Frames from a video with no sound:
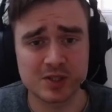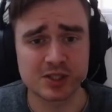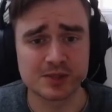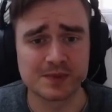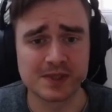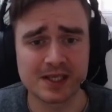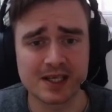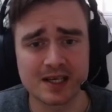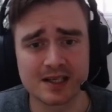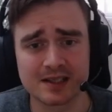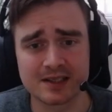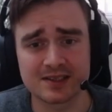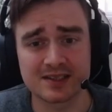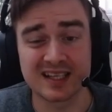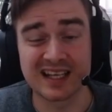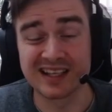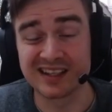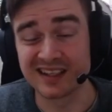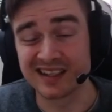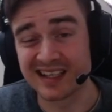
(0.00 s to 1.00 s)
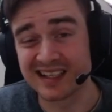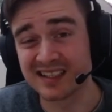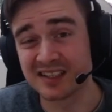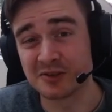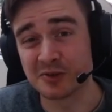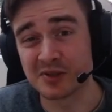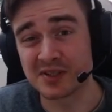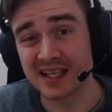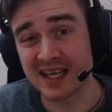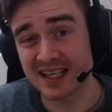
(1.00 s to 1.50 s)
mechanics, and they'll end in
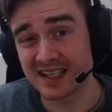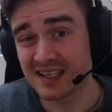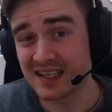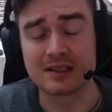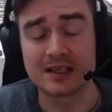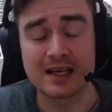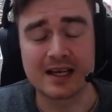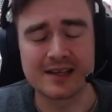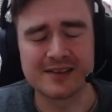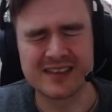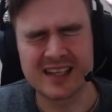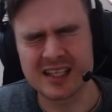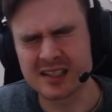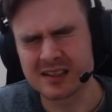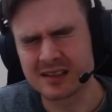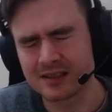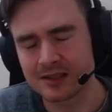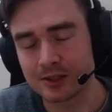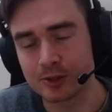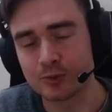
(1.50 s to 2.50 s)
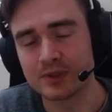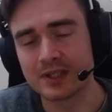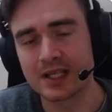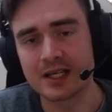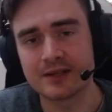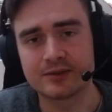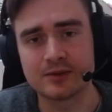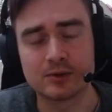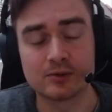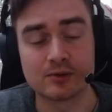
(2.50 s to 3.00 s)
your deck, and then you will
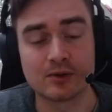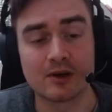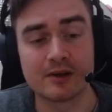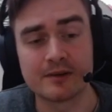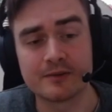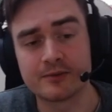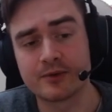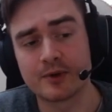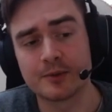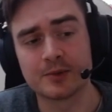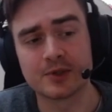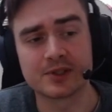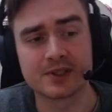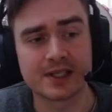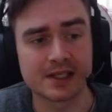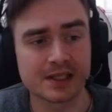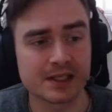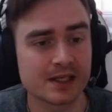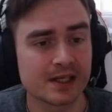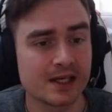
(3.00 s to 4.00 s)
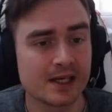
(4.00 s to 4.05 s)
have to draw them from your deck.